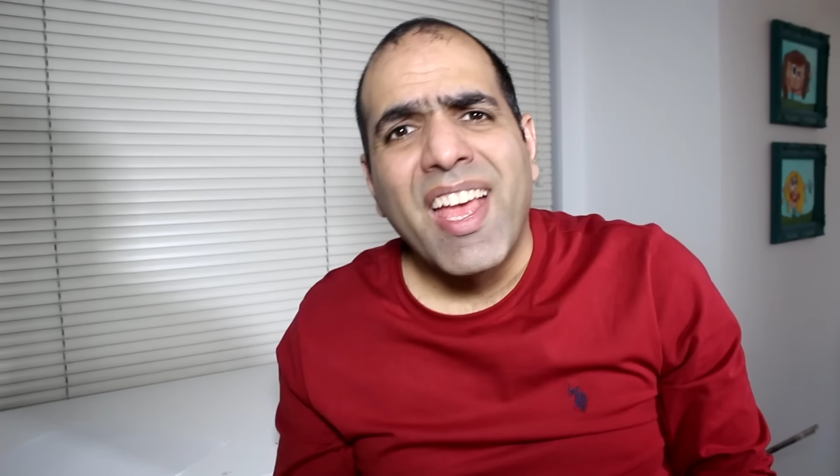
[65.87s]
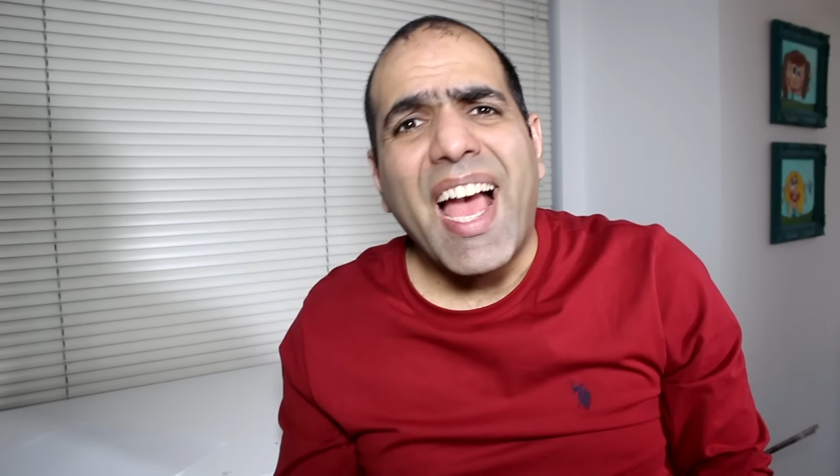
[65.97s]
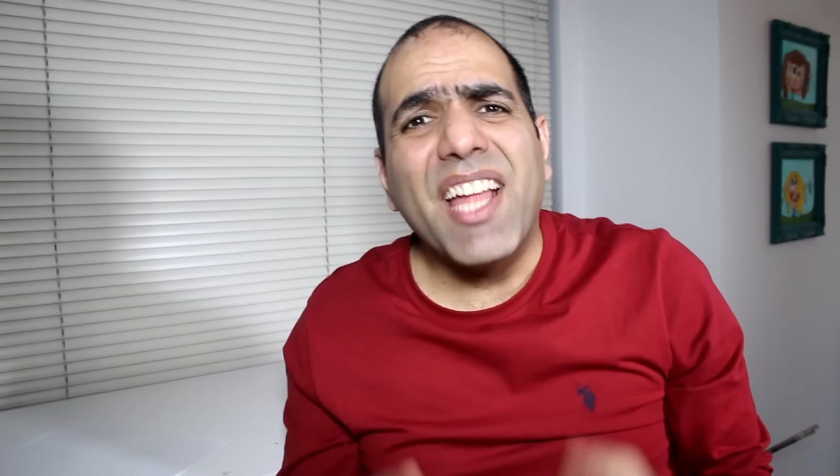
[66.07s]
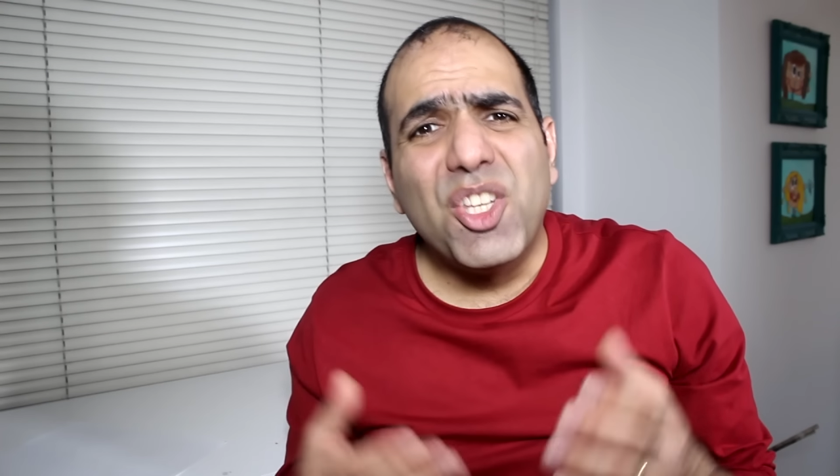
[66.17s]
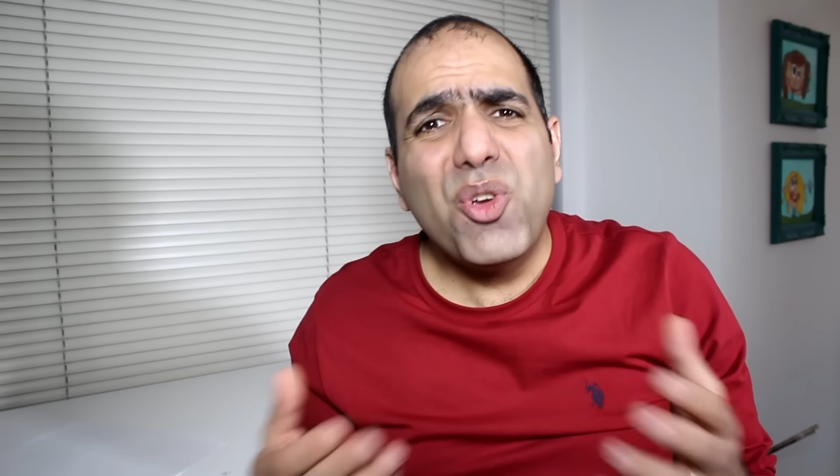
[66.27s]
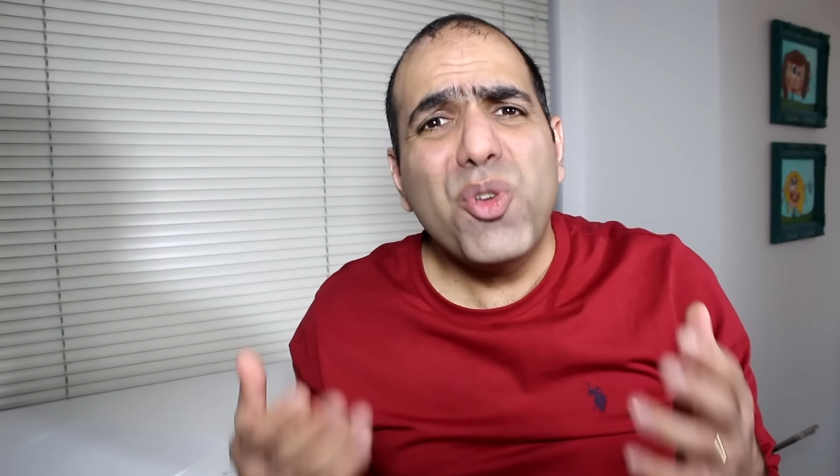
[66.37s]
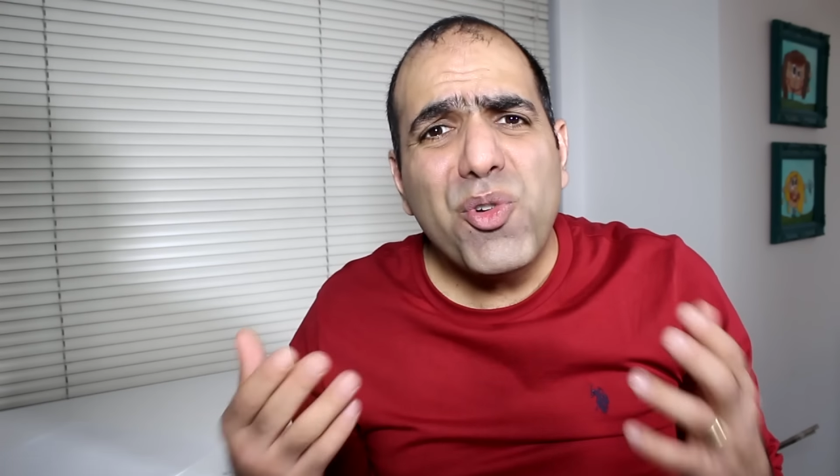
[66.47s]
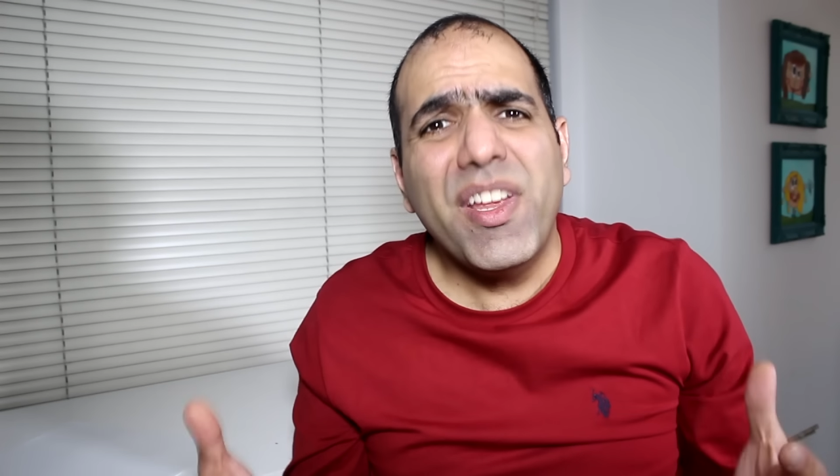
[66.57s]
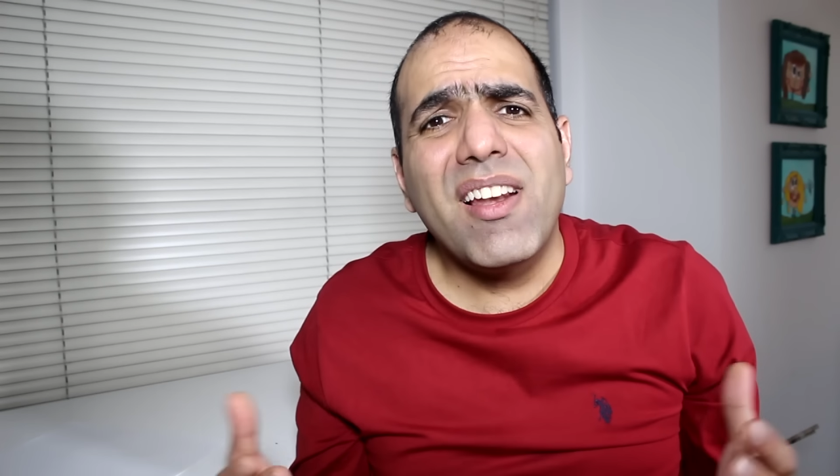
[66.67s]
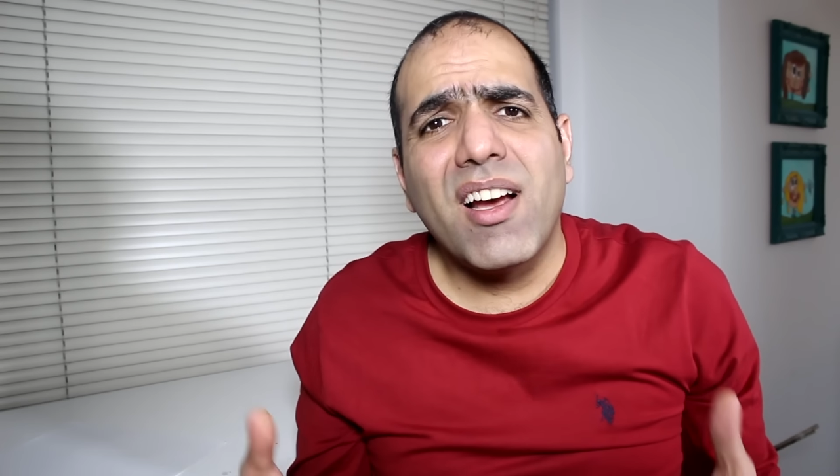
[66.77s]
And do you
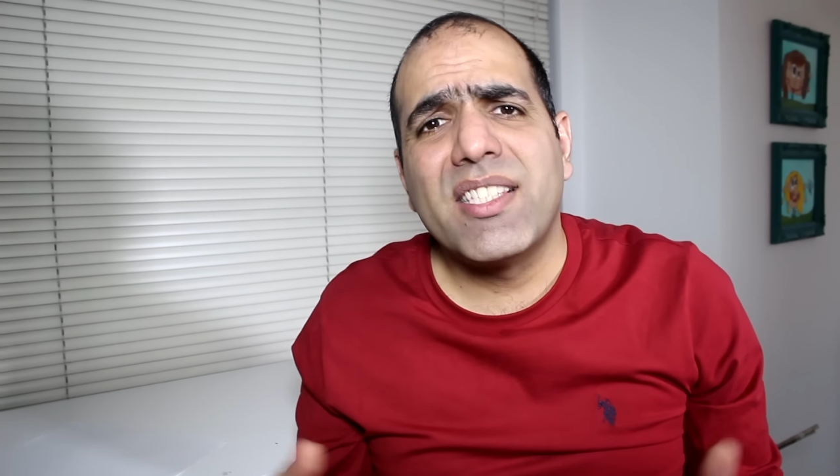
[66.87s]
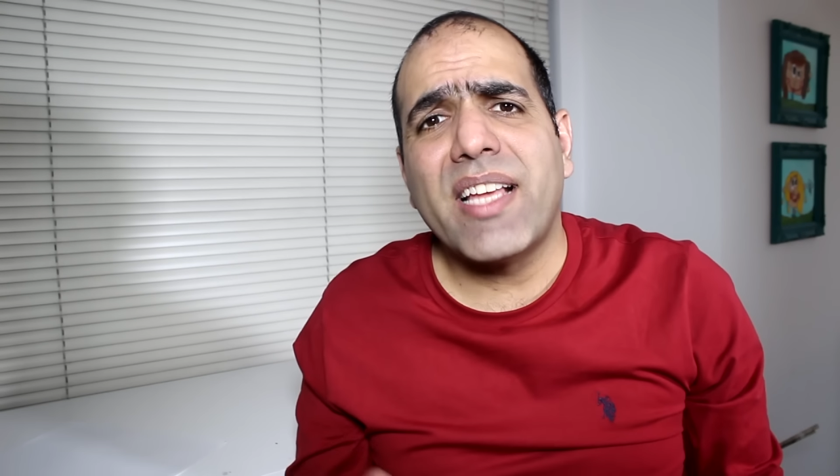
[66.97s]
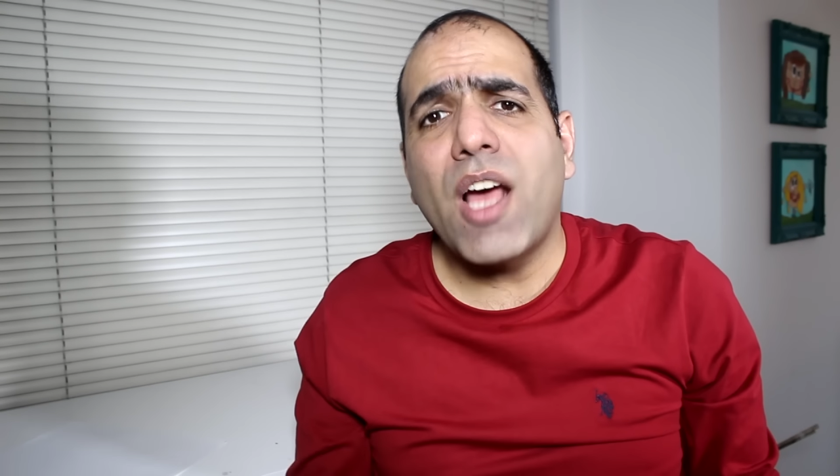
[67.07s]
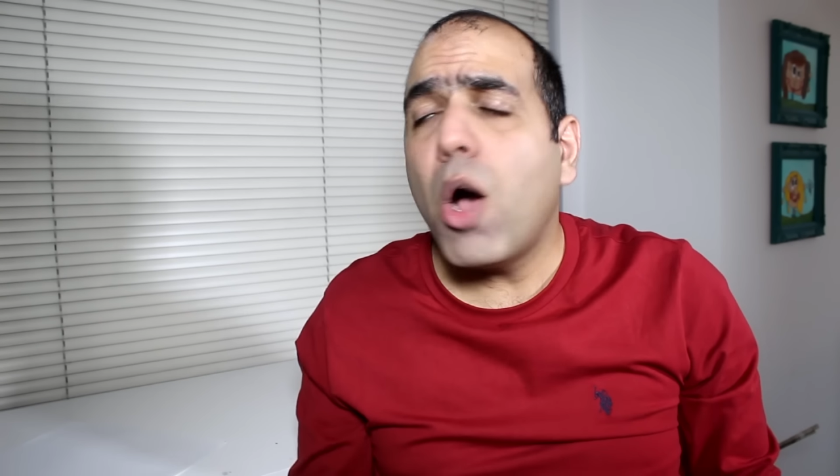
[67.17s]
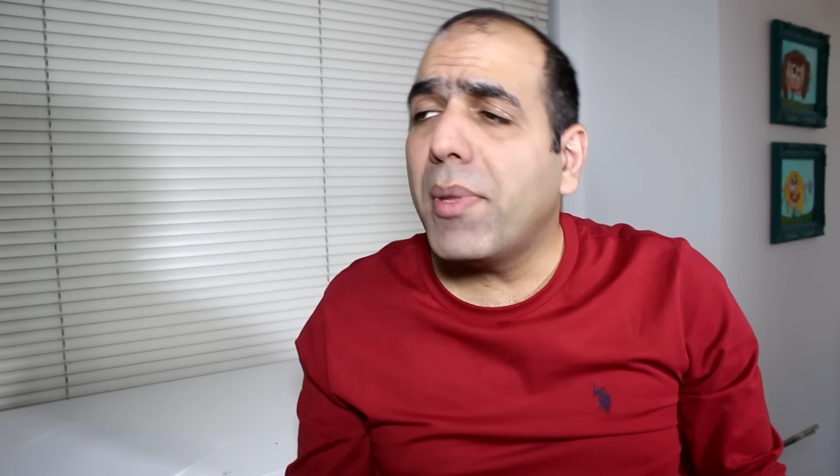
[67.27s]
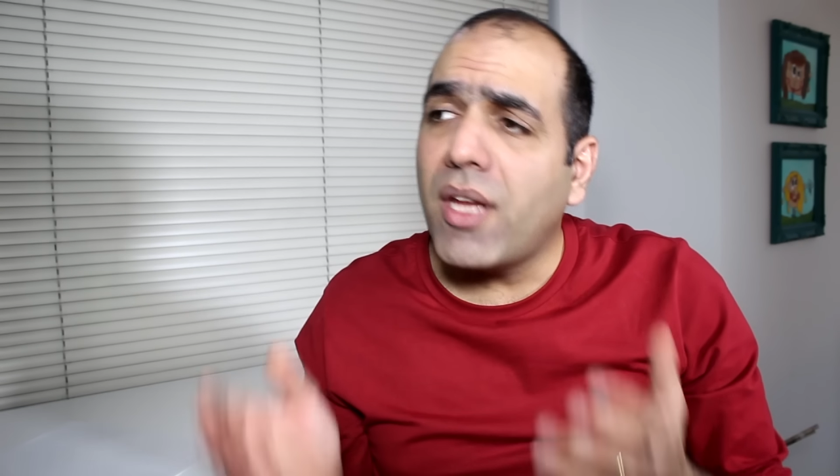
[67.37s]
realize that how many